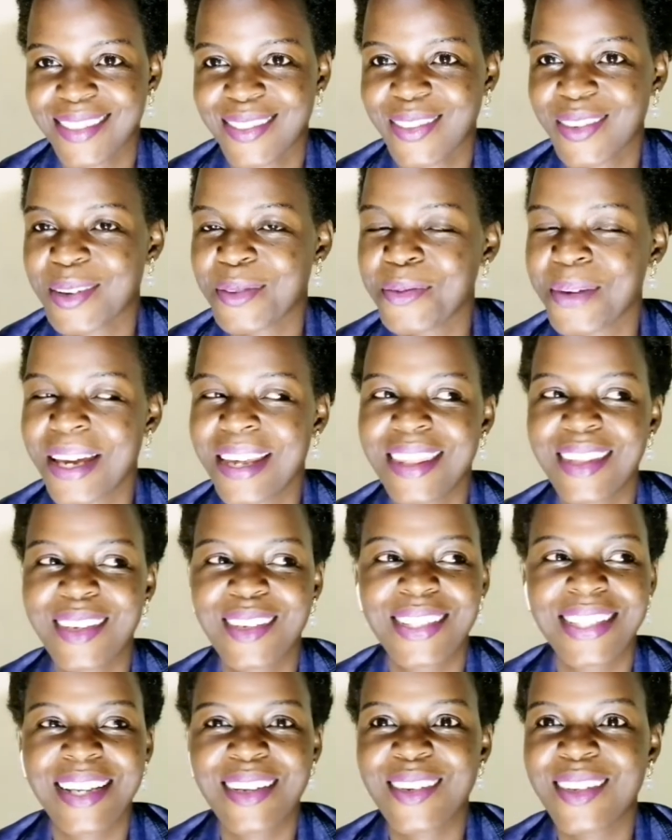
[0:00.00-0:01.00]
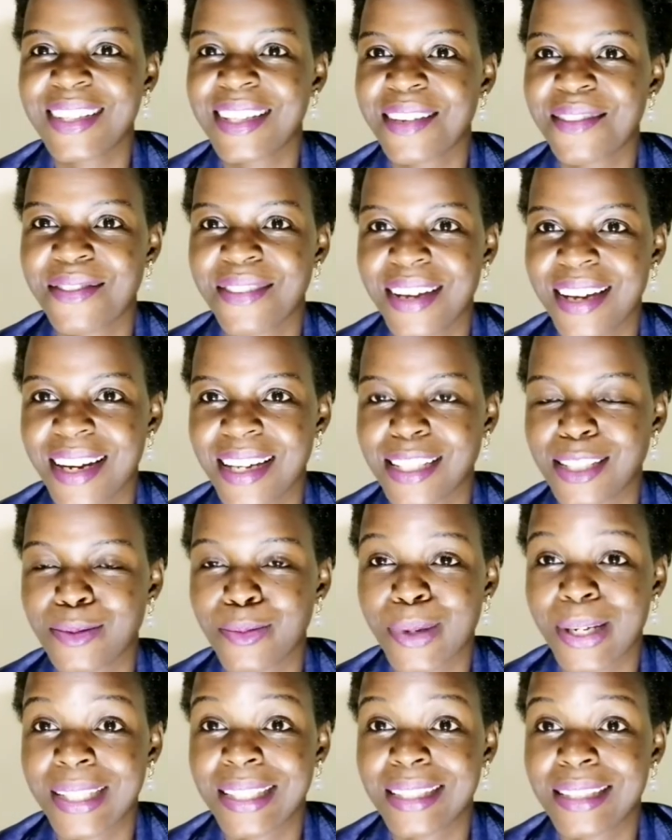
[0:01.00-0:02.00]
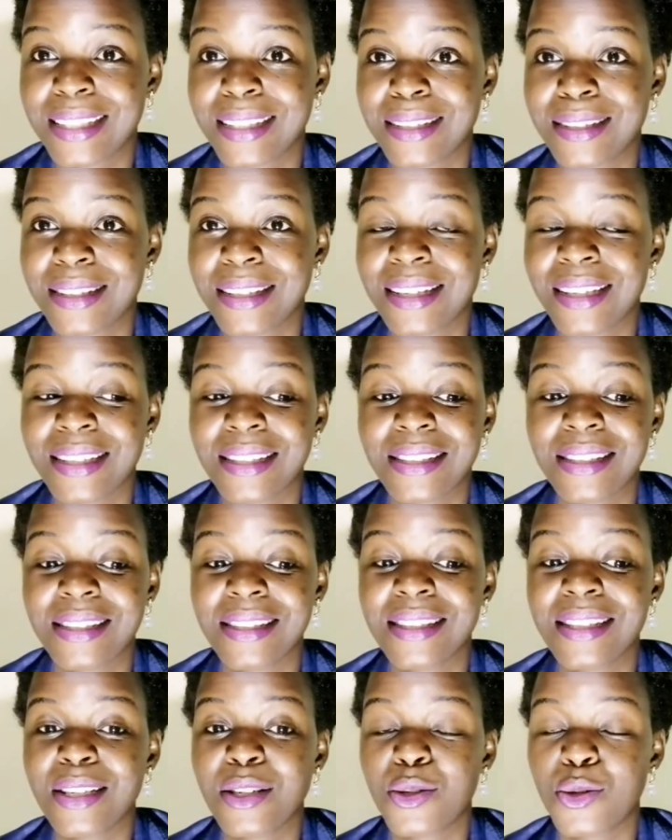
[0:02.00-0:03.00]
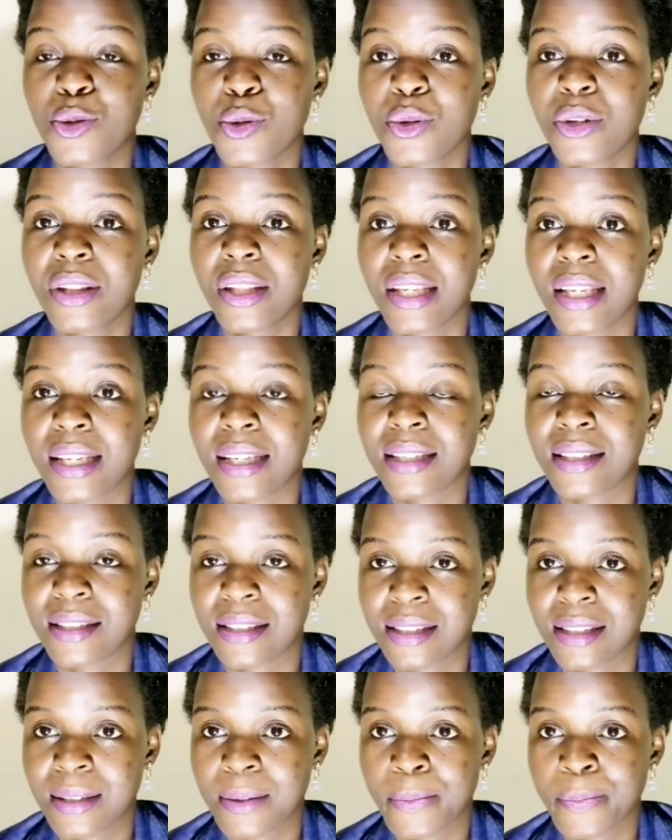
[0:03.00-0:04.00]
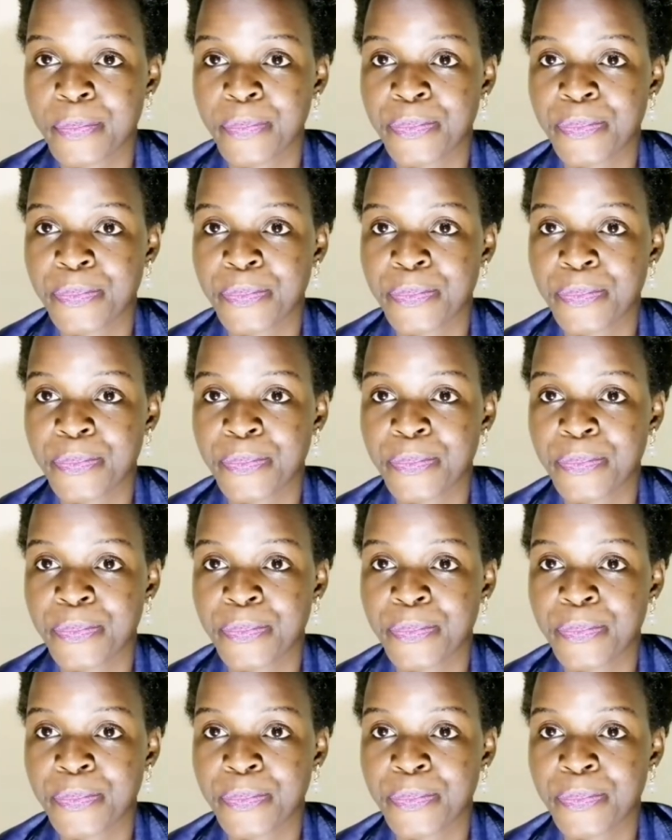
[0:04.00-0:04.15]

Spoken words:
For me, I thought I got the virus, but the truth is